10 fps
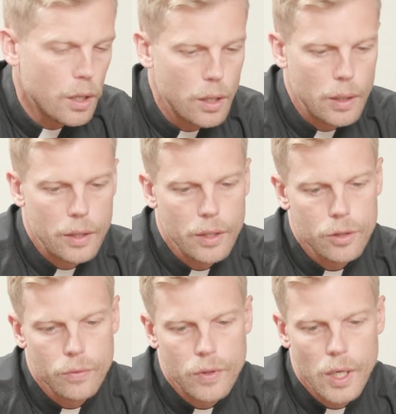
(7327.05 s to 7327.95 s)

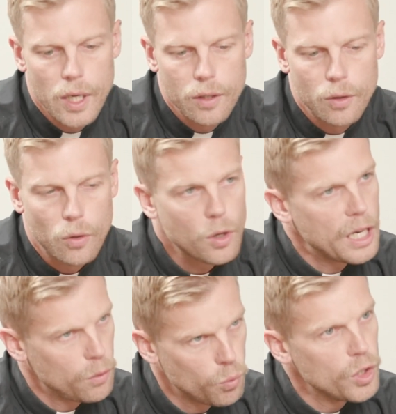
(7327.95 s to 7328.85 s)
and then you've got
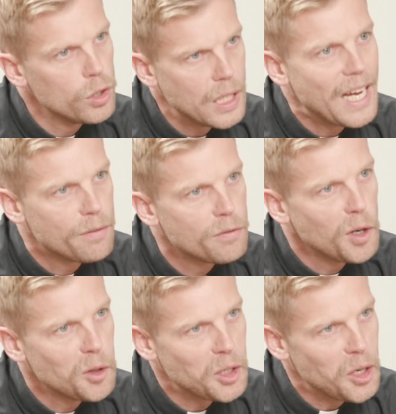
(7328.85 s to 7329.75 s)
kind of real
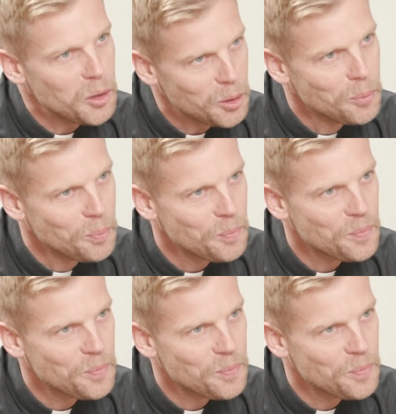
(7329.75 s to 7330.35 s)
life on the other.